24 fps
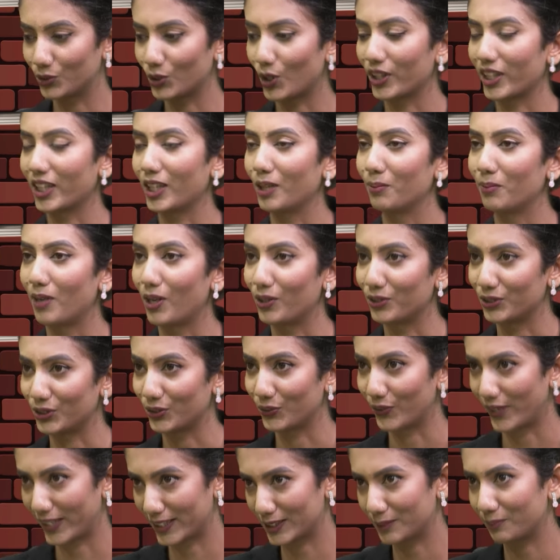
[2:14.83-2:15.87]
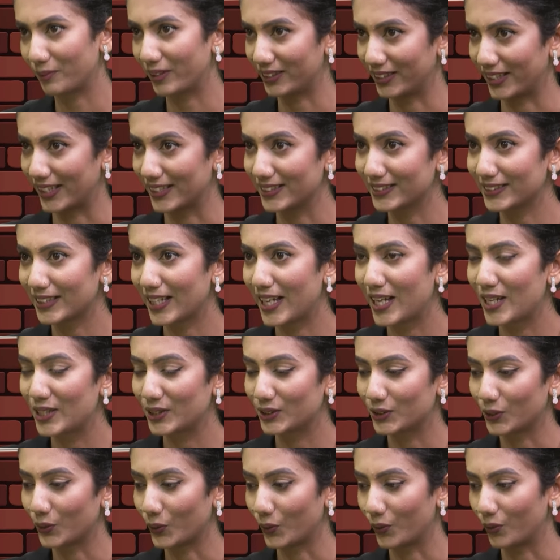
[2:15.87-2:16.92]
talking about your experience,
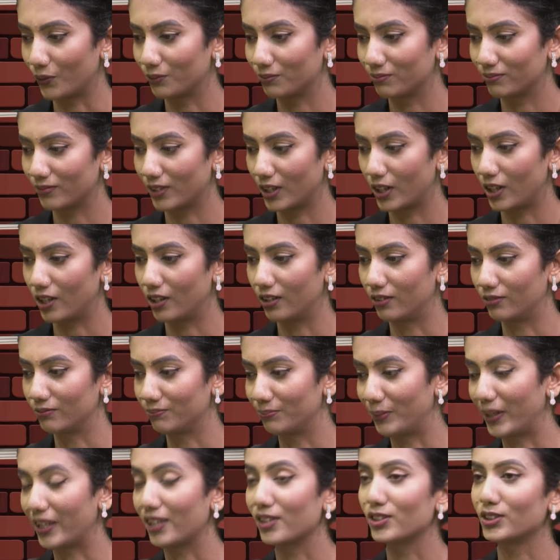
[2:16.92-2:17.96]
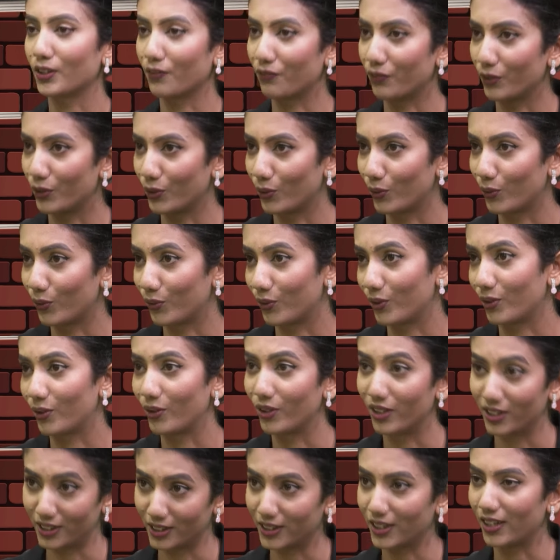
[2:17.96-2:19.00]
because of your
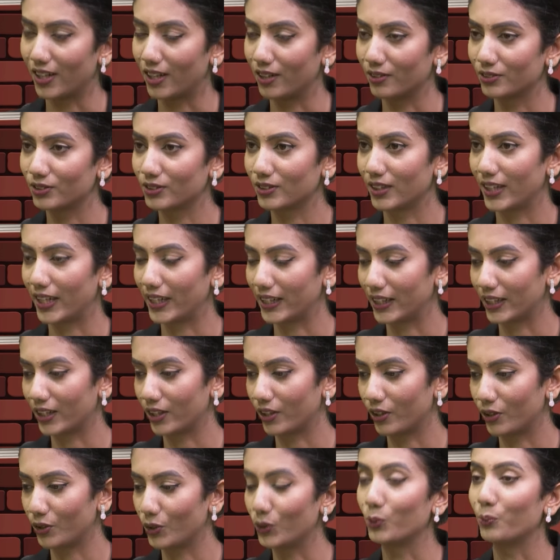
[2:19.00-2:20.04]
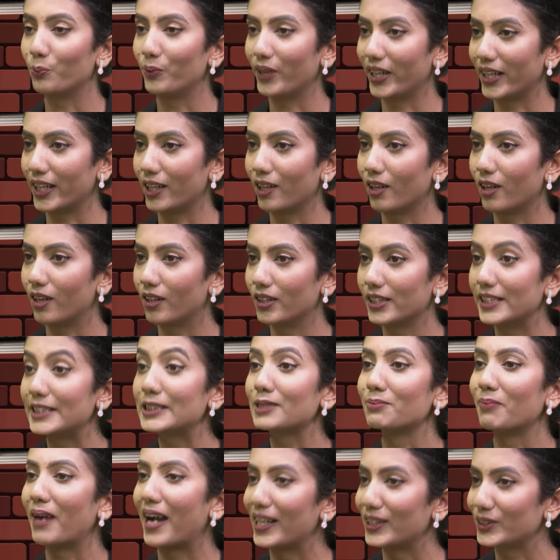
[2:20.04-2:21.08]
work, like you bring
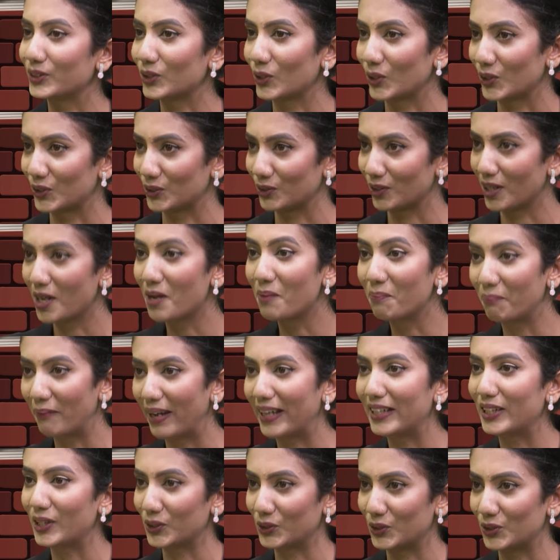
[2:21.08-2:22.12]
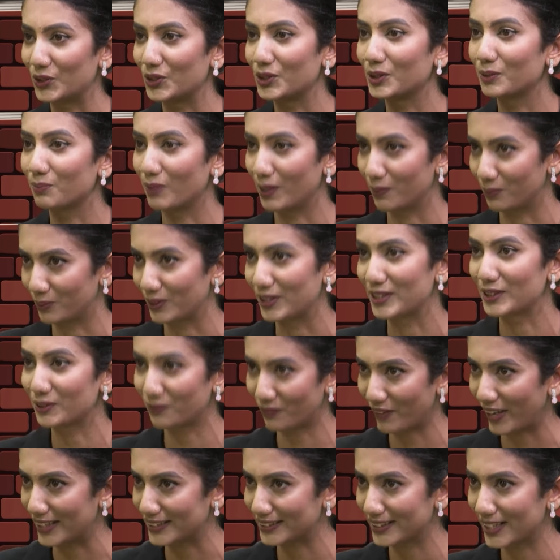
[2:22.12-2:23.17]
smiles on many other people's
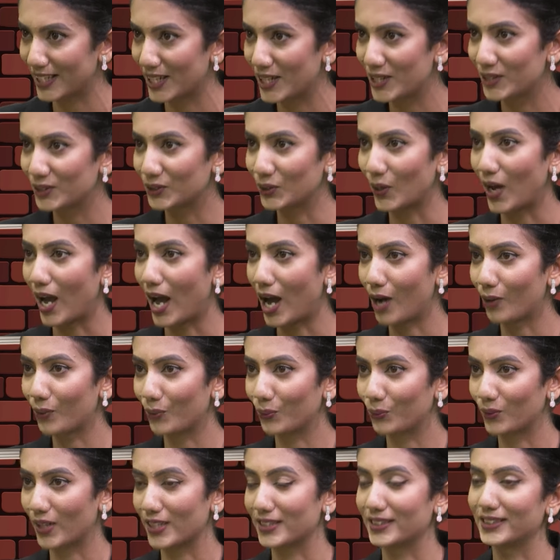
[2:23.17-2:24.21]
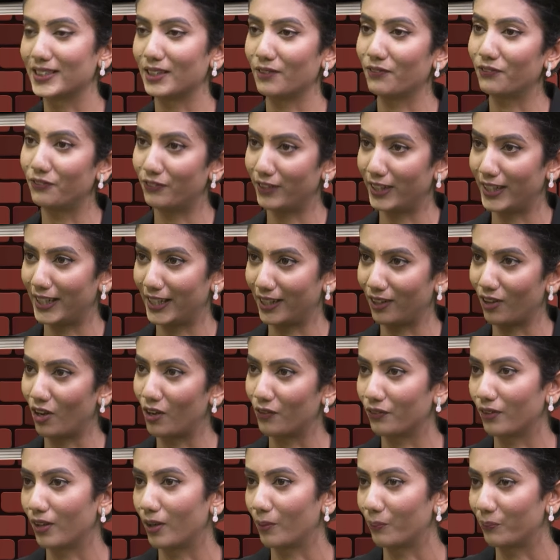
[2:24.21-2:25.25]
face. So how was the feeling
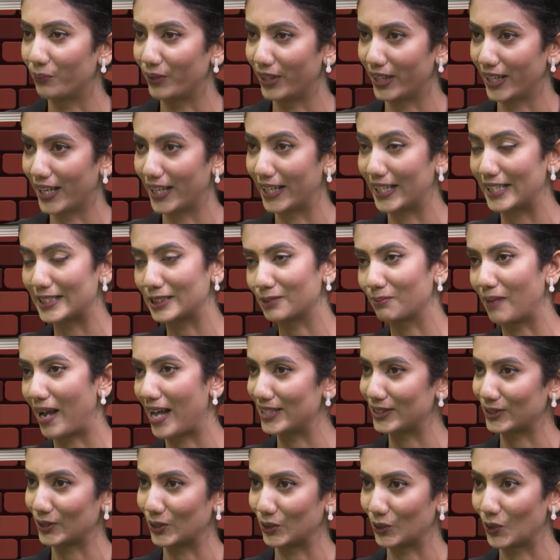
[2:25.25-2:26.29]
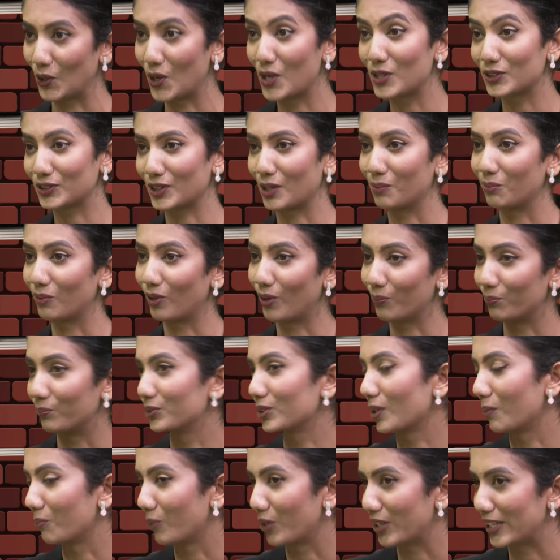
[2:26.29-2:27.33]
of bringing smiles on
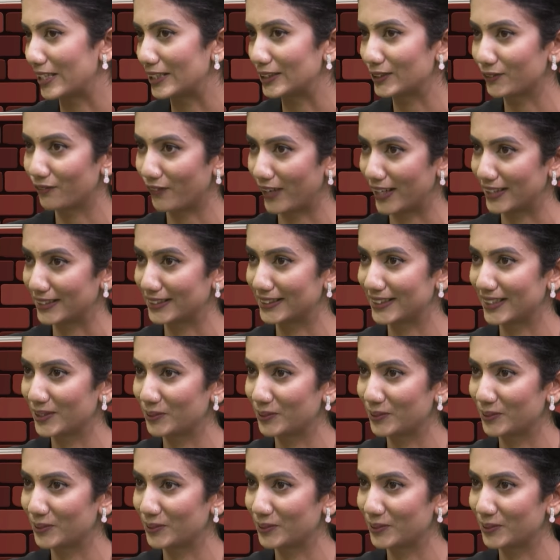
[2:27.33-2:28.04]
somebody's face?